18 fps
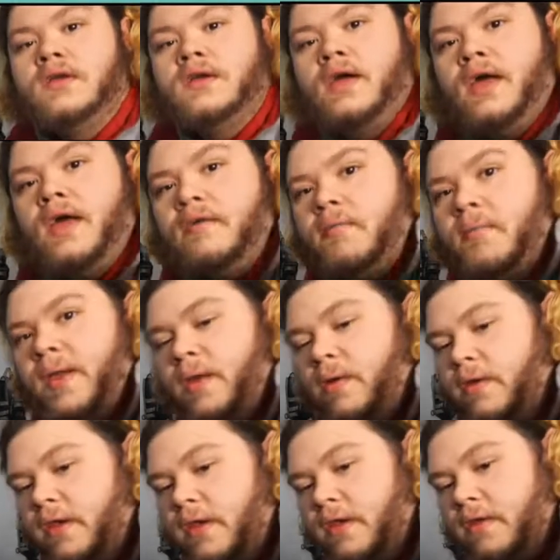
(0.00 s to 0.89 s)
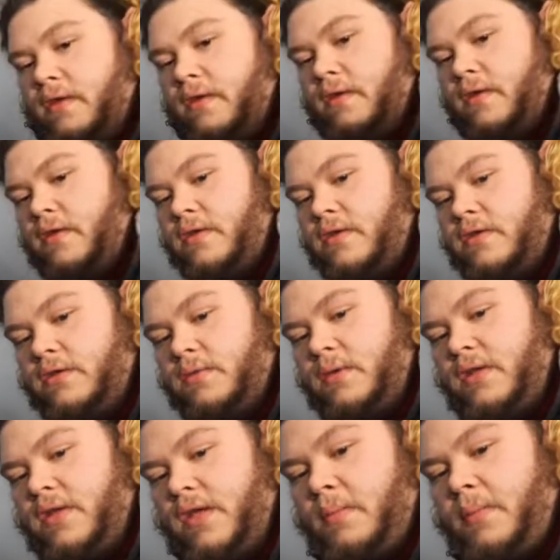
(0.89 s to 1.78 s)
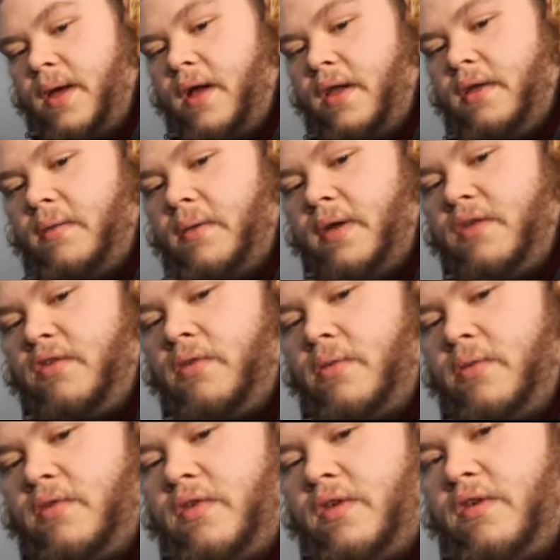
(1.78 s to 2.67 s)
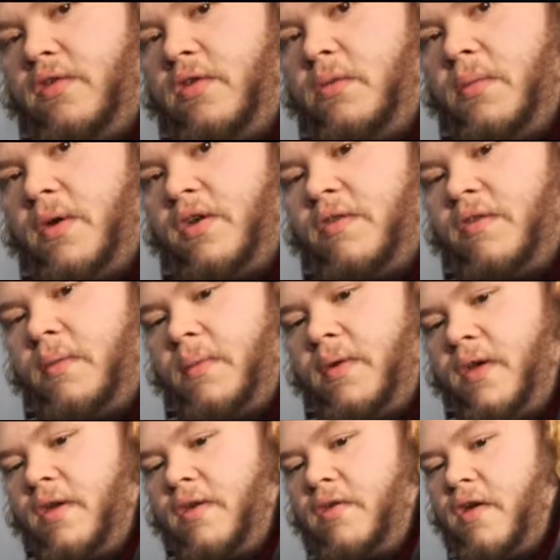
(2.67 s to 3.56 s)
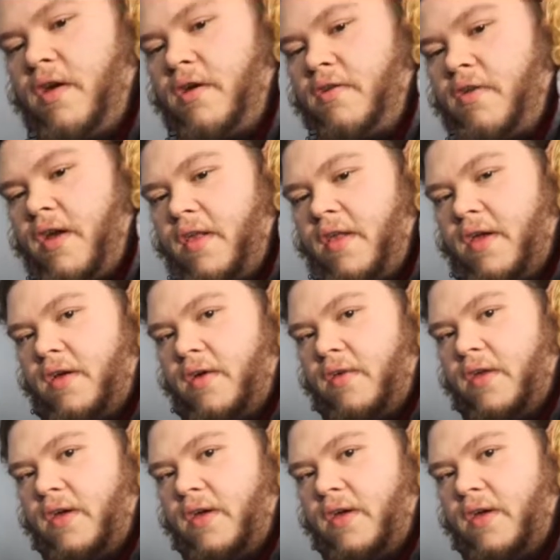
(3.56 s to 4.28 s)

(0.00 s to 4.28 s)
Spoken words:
I haven't been able to do anything about it. Well, I guess you won't see too much of it. I'm going to try to like go